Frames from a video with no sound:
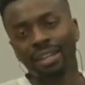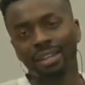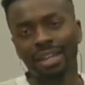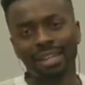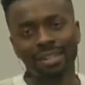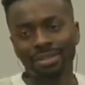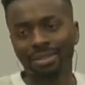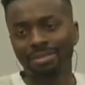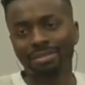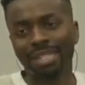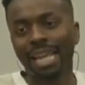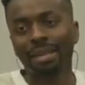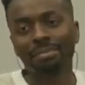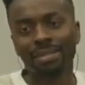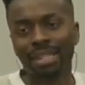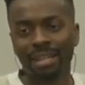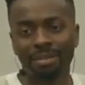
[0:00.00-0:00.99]
I don't know,
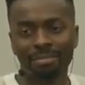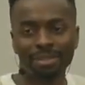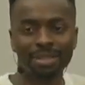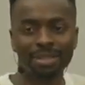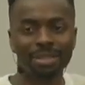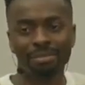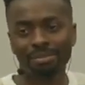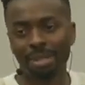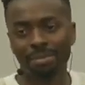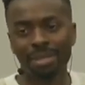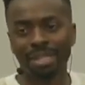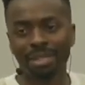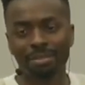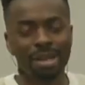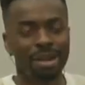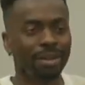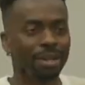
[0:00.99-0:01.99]
name them. Maybe
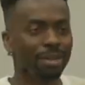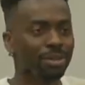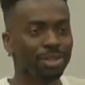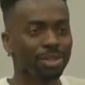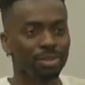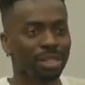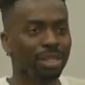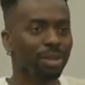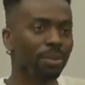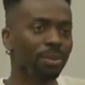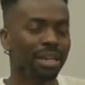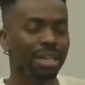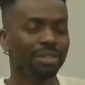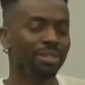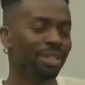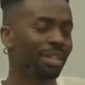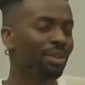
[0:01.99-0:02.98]
in America, Australia,
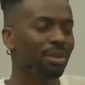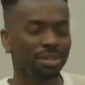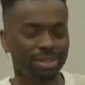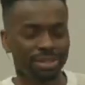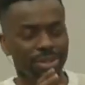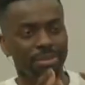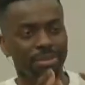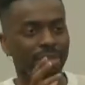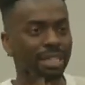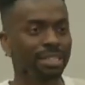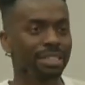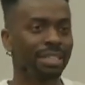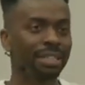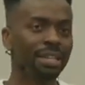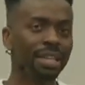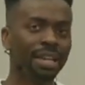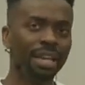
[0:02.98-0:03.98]
whatever. Oh, it's so
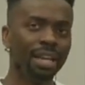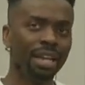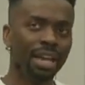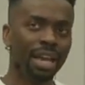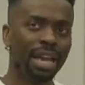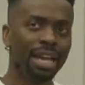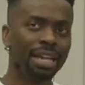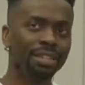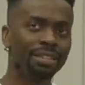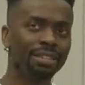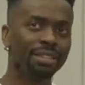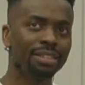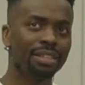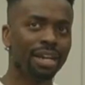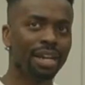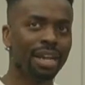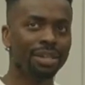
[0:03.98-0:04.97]
amazing. And
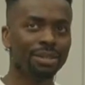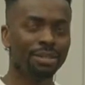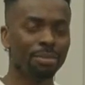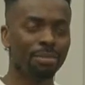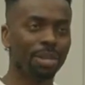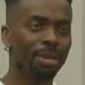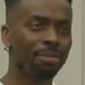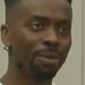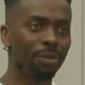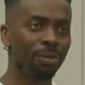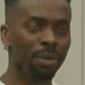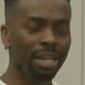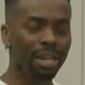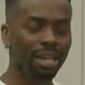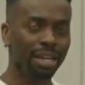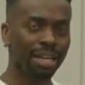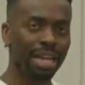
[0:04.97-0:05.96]
I don't know about you, but
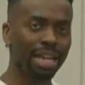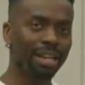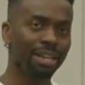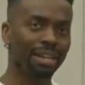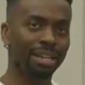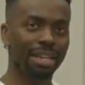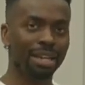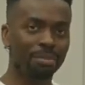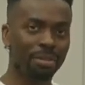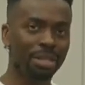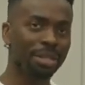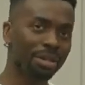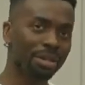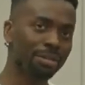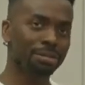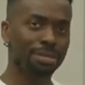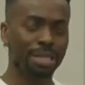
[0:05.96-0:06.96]
when I kind of come in
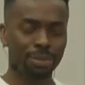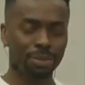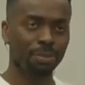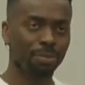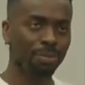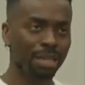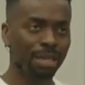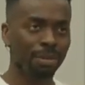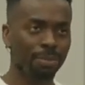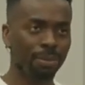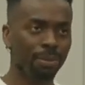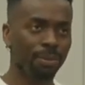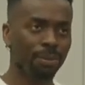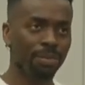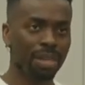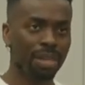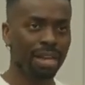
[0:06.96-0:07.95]
contact with
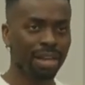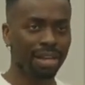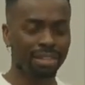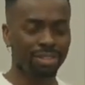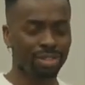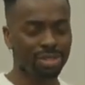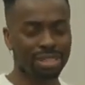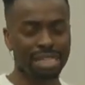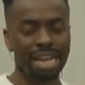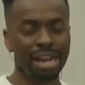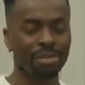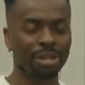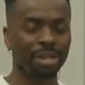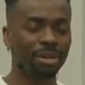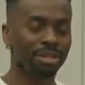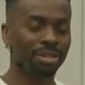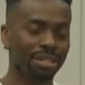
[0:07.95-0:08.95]
people that just
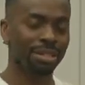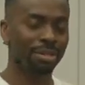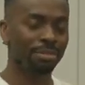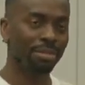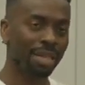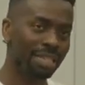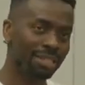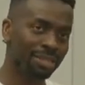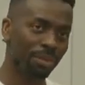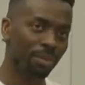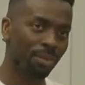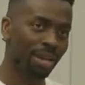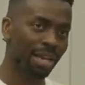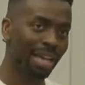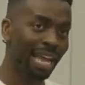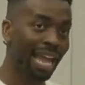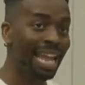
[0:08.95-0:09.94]
carry God in an amazing
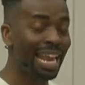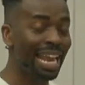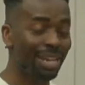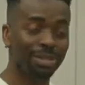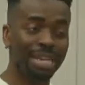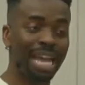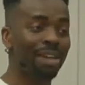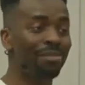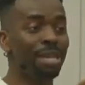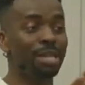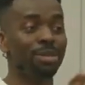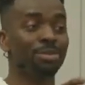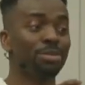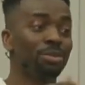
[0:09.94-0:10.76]
way, and I don't have any